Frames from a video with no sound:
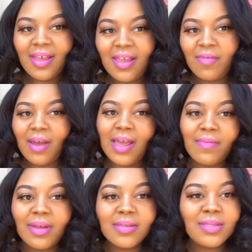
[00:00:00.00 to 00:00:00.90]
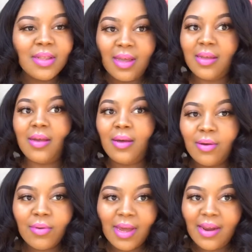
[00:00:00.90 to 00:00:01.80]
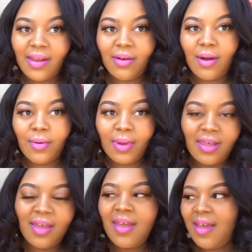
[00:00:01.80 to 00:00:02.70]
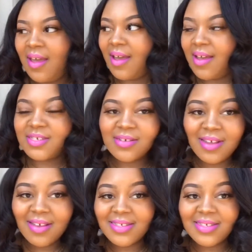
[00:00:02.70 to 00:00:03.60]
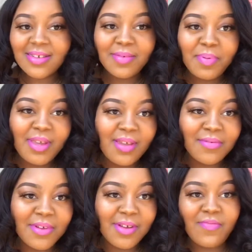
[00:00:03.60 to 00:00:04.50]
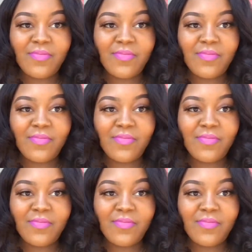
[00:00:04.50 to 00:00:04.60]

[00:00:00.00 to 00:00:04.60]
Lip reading: Even though I have a whole lot in here already. I'll show like a sneak peek of